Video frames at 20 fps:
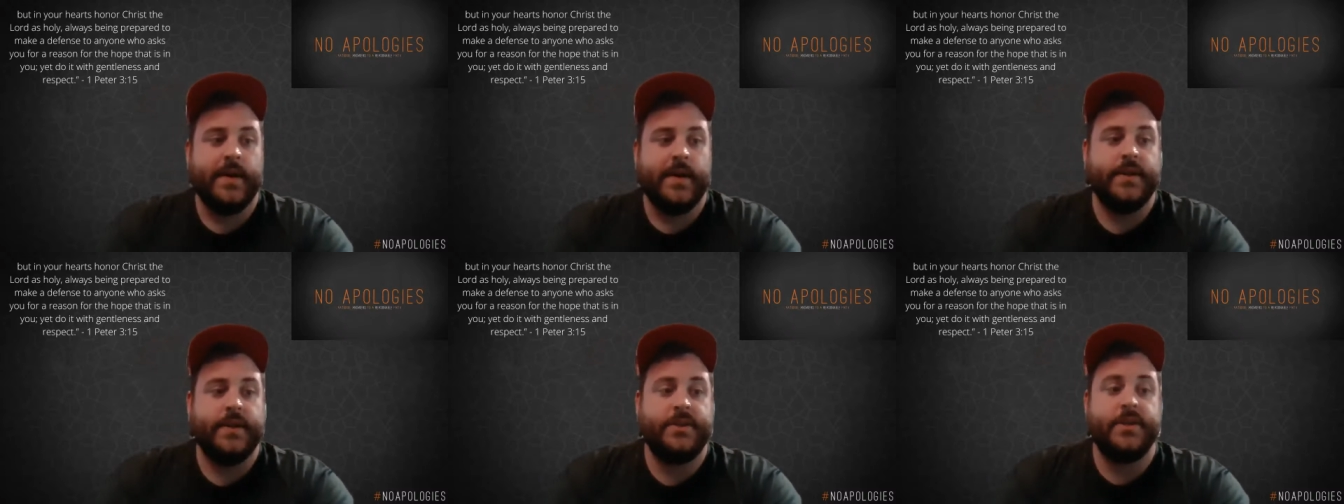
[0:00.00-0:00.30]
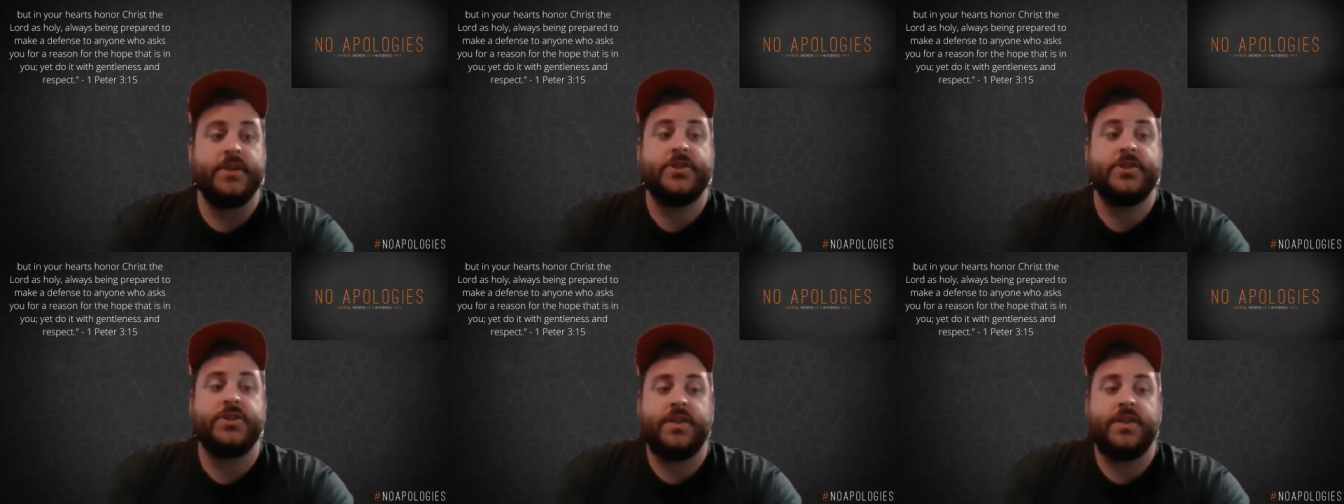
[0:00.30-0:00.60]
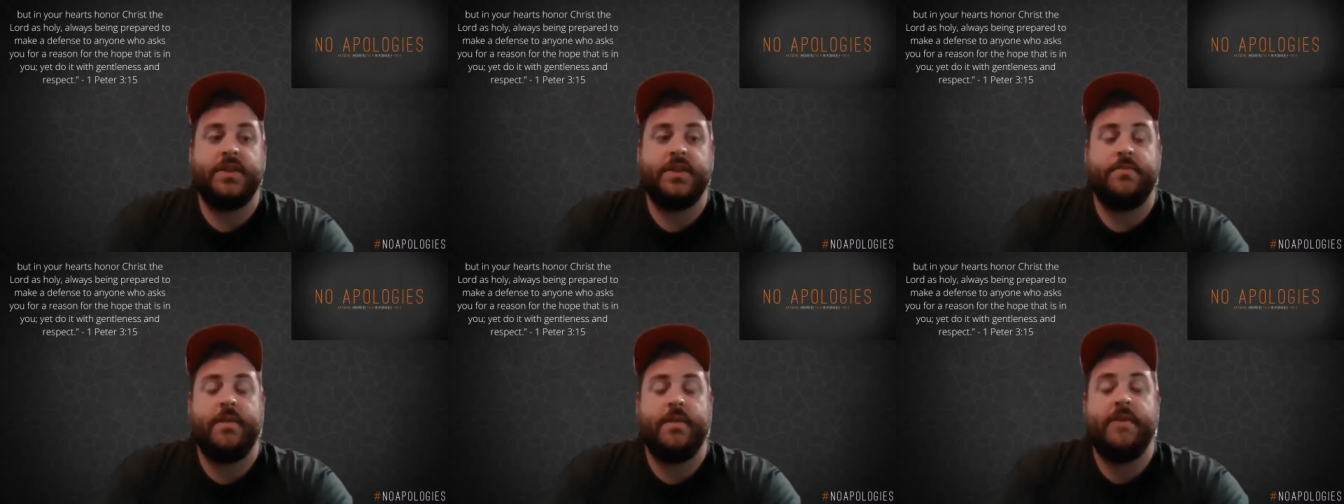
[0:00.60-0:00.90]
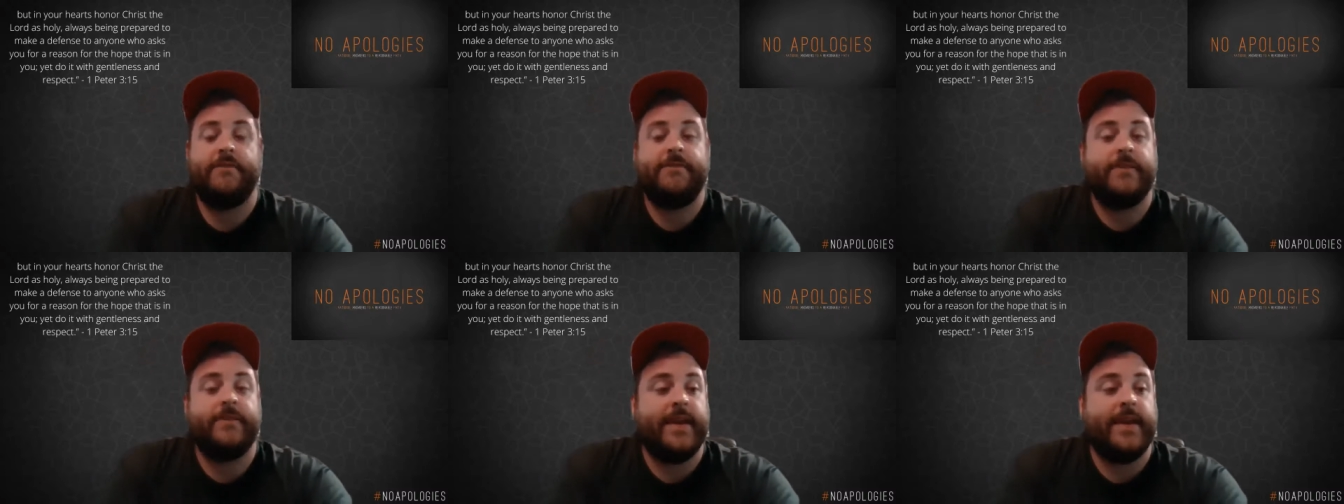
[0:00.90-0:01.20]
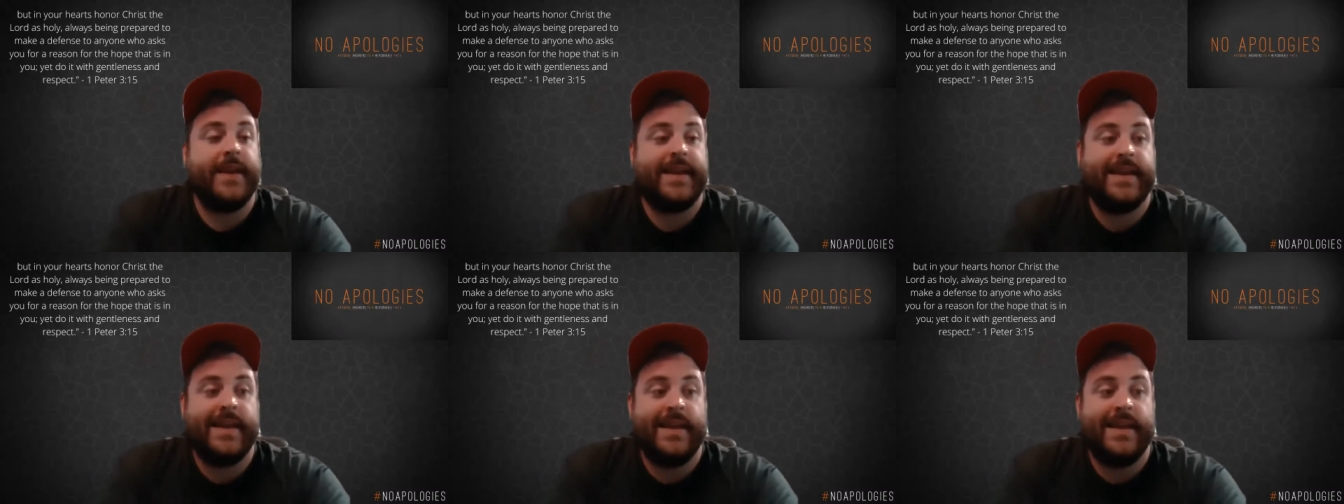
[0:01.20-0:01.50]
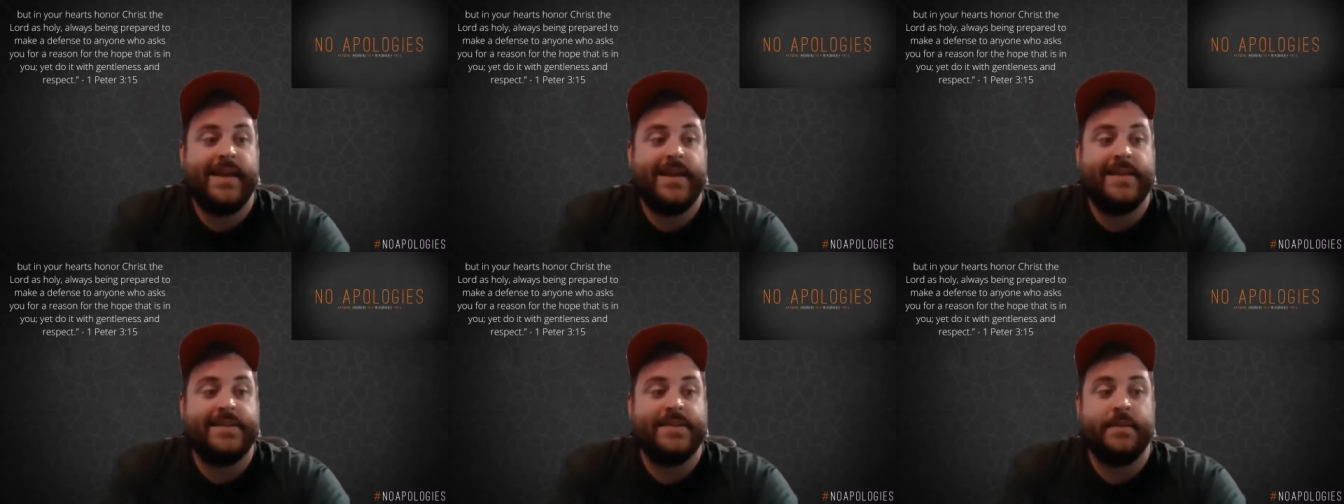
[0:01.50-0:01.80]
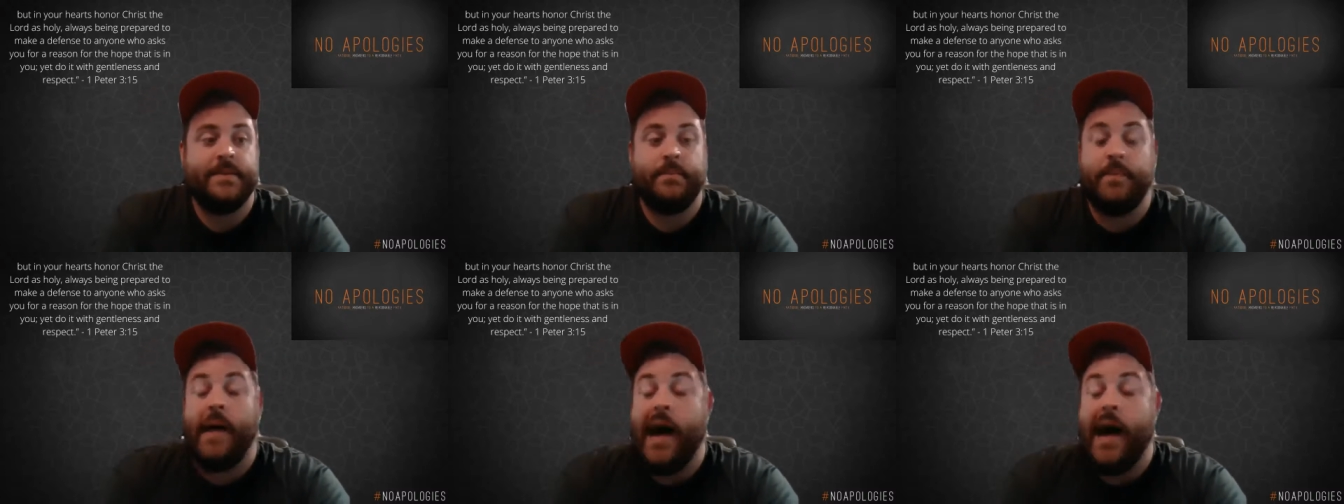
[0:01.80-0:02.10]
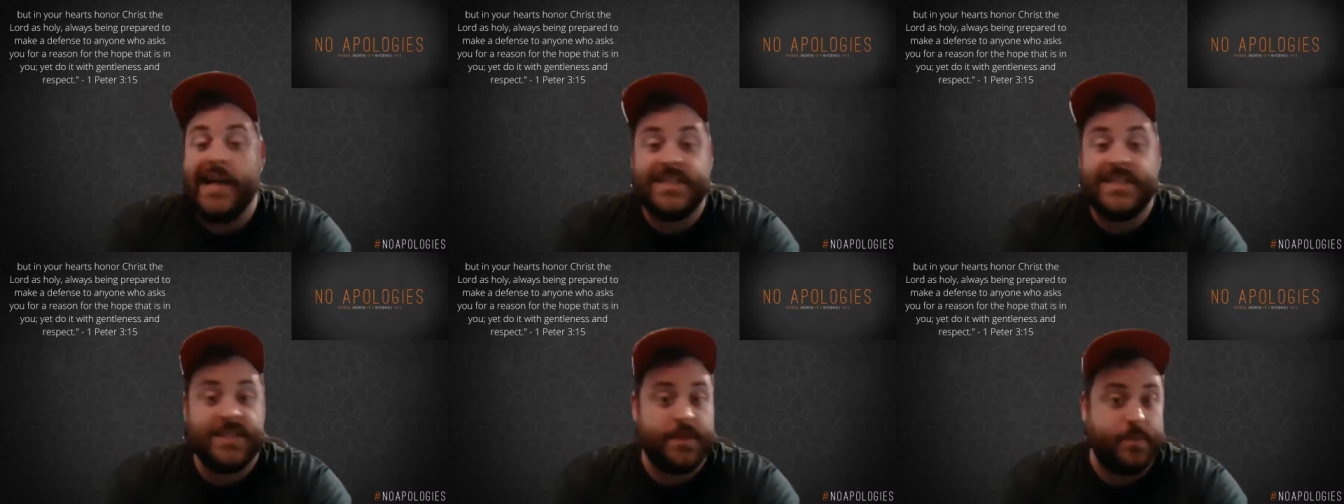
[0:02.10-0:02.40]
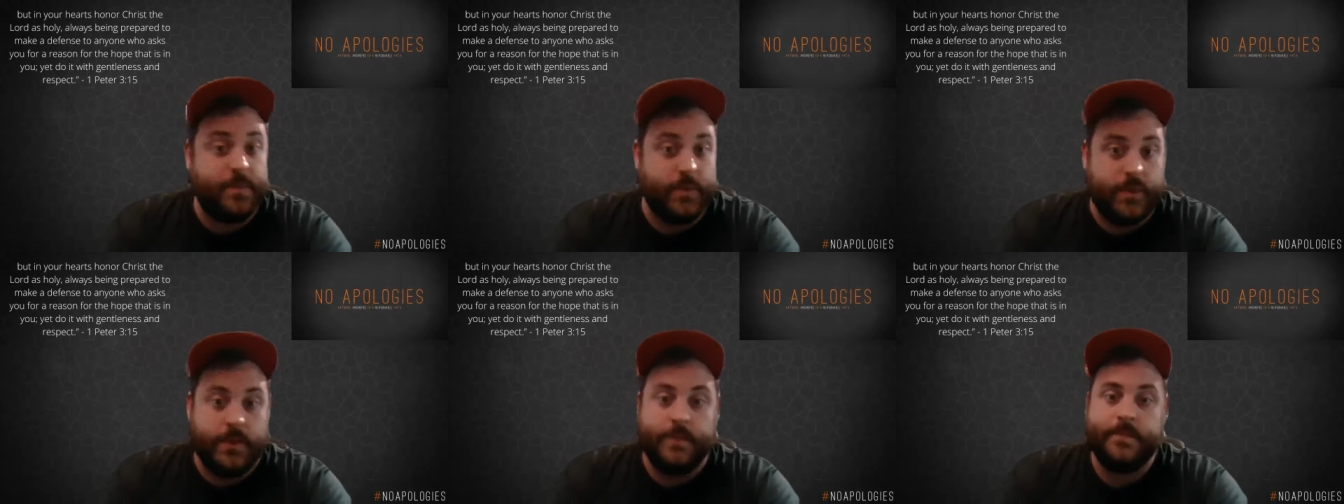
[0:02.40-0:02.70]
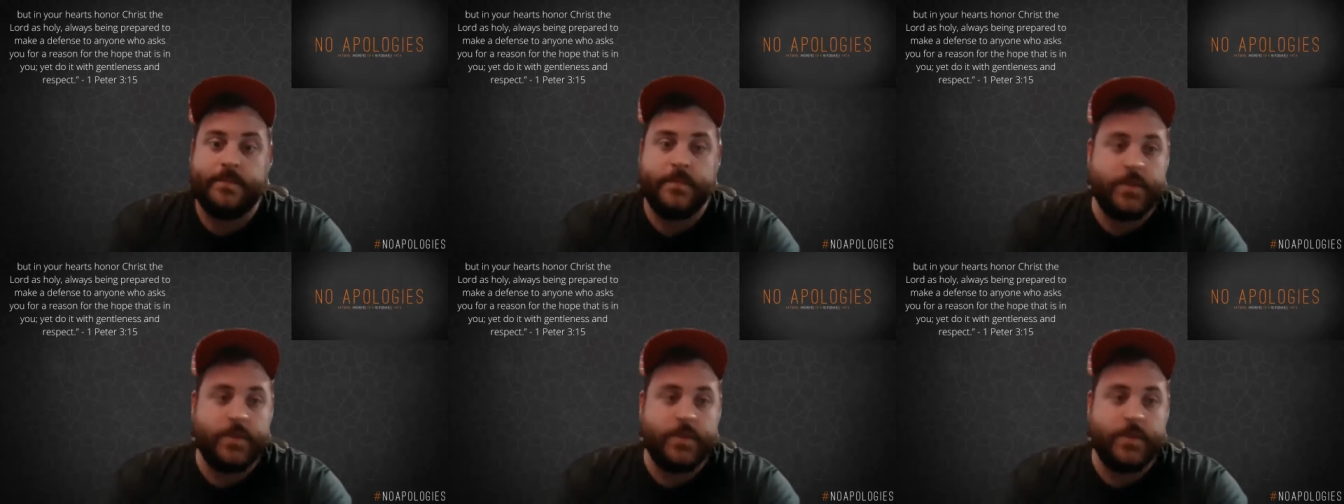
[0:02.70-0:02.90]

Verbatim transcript: Additionally, they may feel like it is impossible